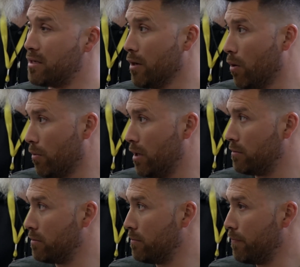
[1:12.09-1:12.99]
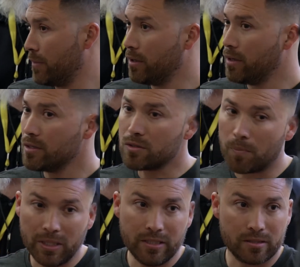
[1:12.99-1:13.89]
and, and you're going to do better than
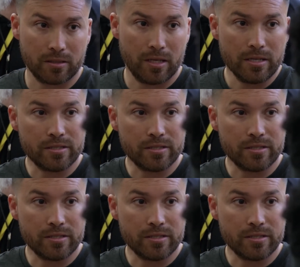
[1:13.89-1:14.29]
previous teams in the